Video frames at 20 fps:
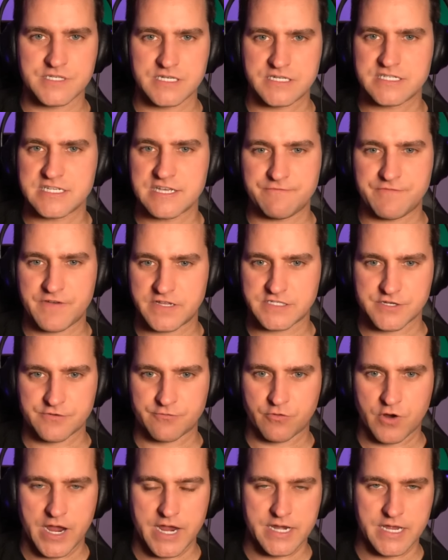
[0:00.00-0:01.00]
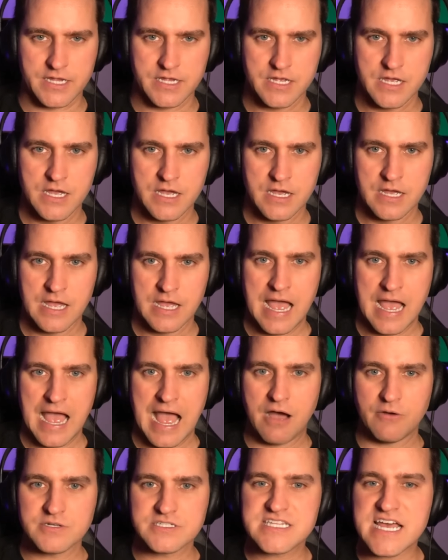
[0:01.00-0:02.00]
in defensive rating.
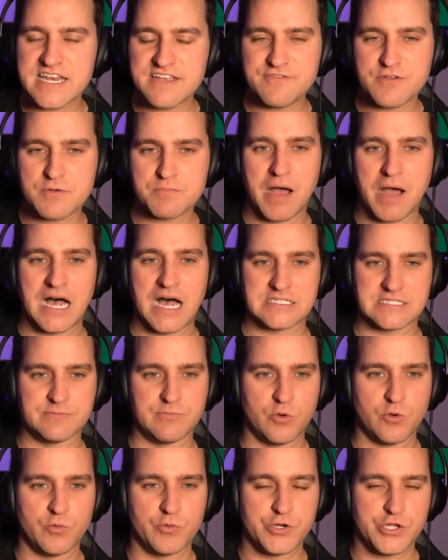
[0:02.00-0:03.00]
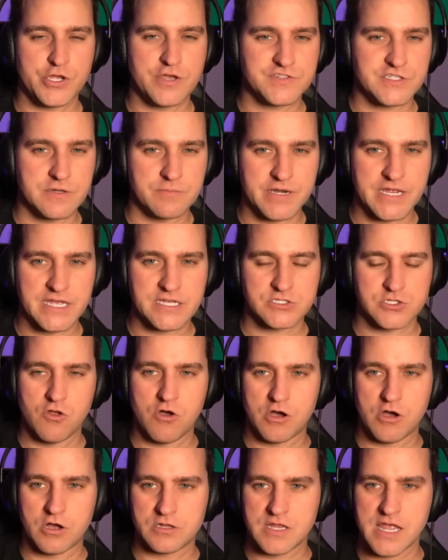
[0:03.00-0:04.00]
How is that even possible when you have somebody as
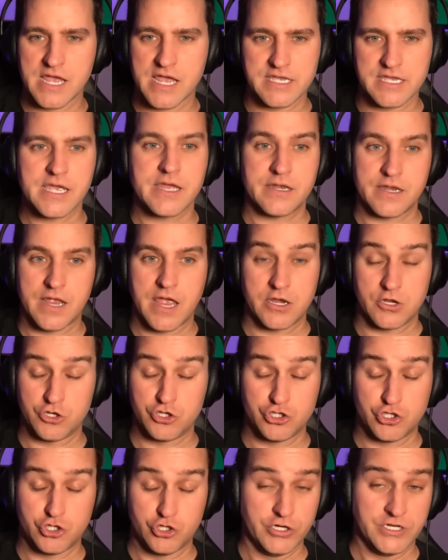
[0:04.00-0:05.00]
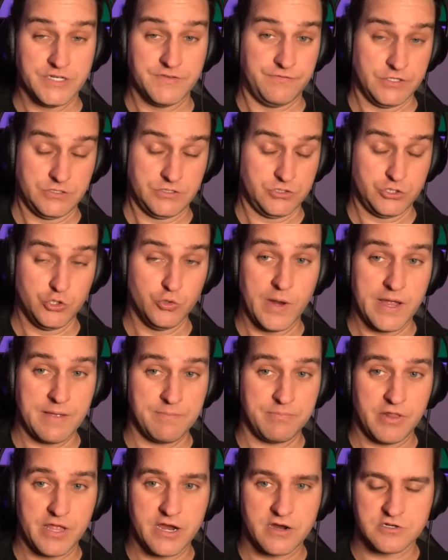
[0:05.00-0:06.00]
long, lanky, and, and good of a two way
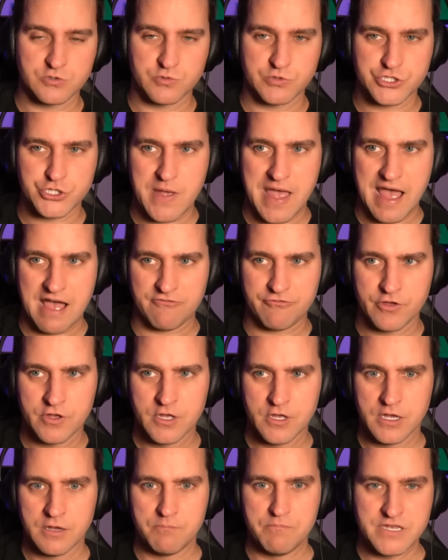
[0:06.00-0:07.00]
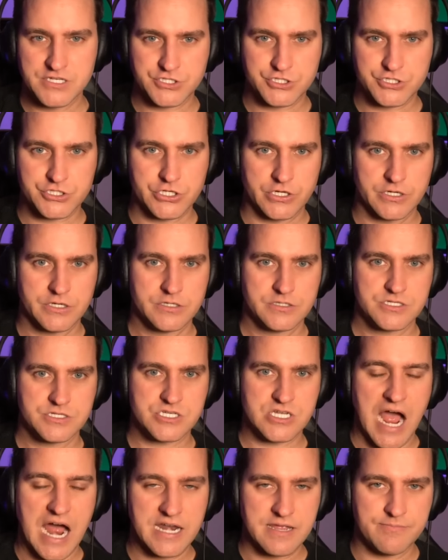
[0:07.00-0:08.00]
player as what you have Mr.
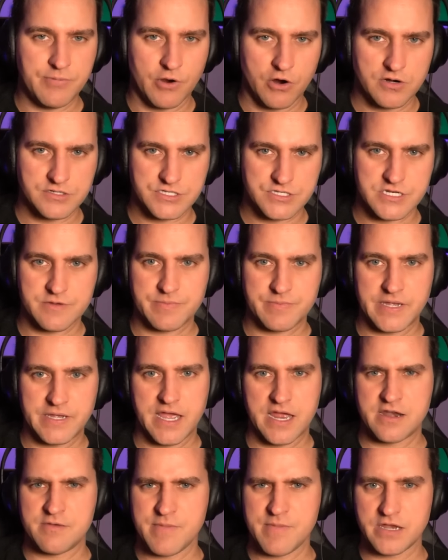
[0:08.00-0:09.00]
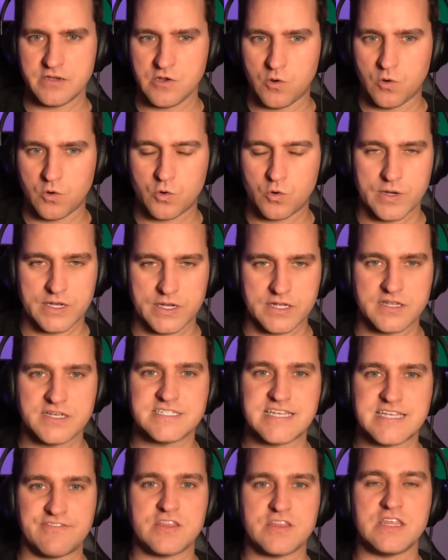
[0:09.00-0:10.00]
Scottie Barnes to be. And Immanuel Quickley is
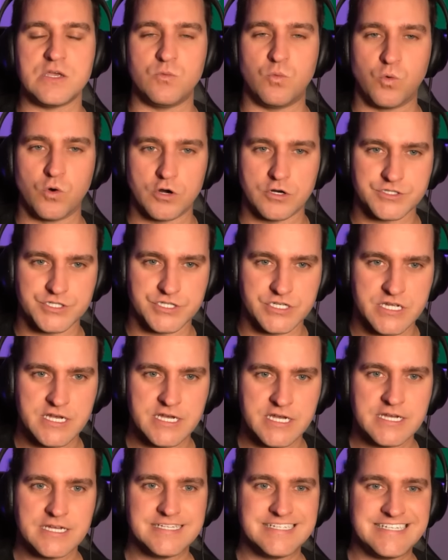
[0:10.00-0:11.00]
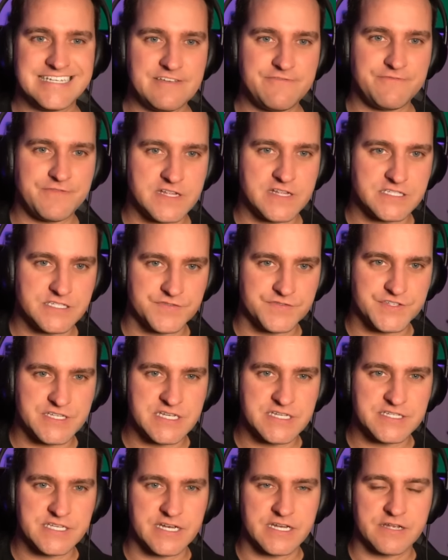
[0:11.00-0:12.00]
having the worst defensive
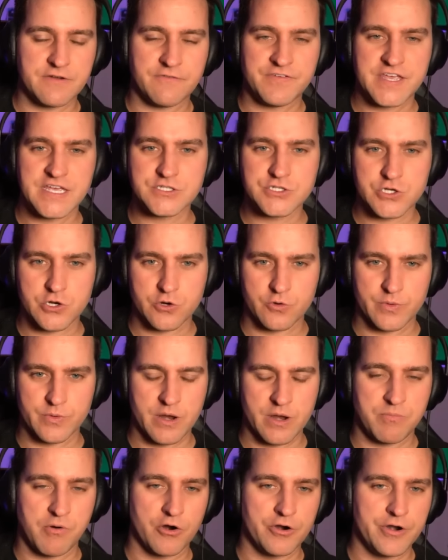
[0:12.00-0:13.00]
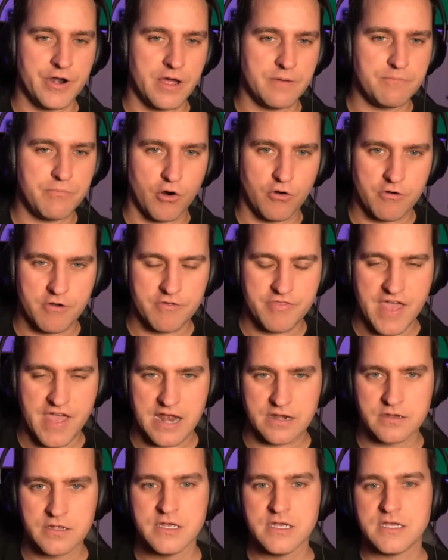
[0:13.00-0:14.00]
season of his career, bar none. Part of
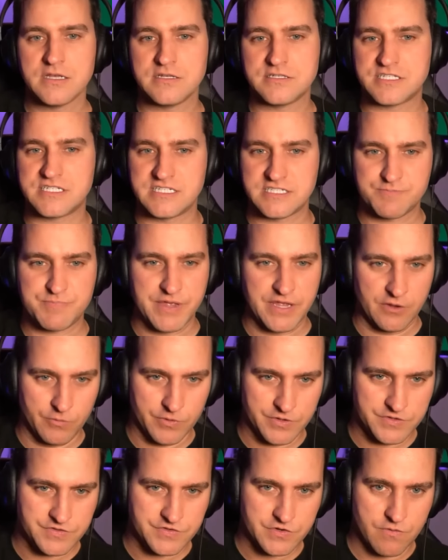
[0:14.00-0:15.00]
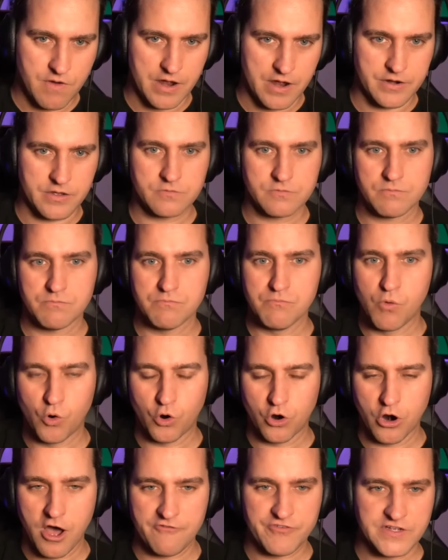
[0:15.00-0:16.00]
that is since being with Toronto,
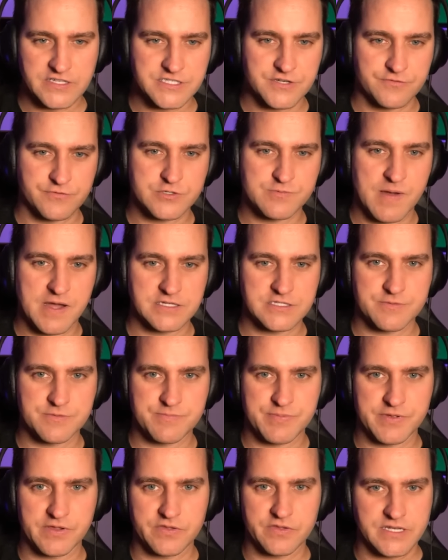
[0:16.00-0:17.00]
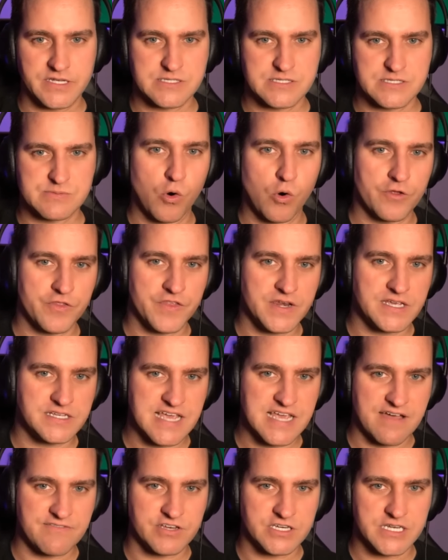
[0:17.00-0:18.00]
more offensive responsibilities, more that he's
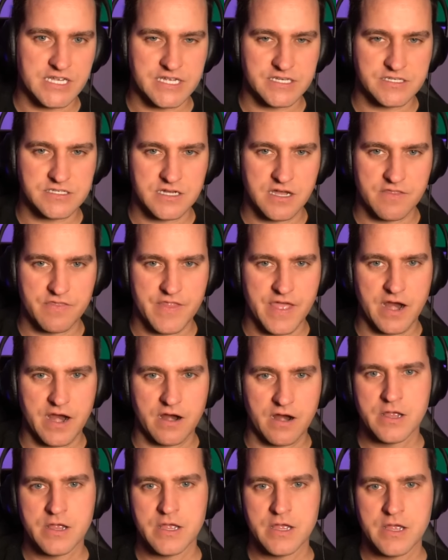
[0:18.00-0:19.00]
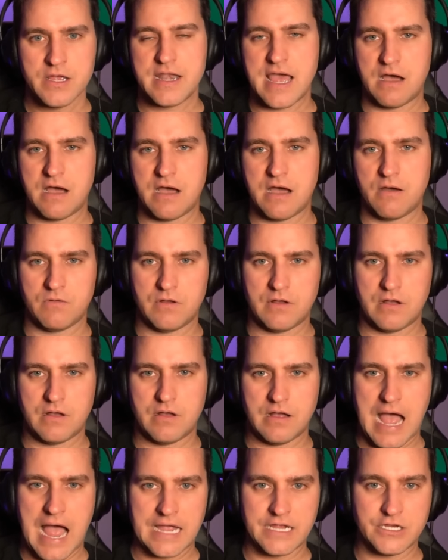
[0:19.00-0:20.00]
having to get done there. Now,
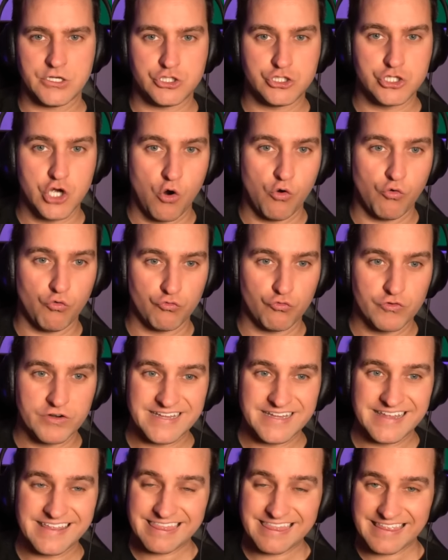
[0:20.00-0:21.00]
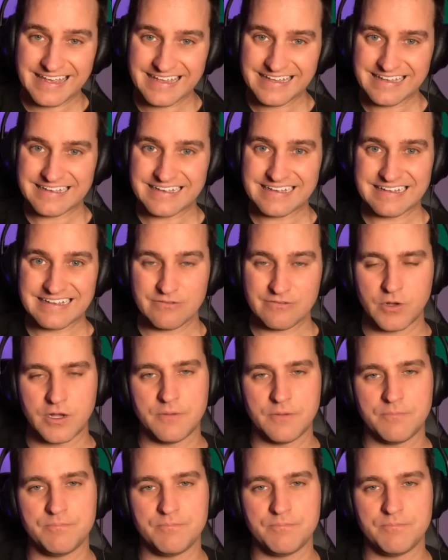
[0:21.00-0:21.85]
I don't really think, well,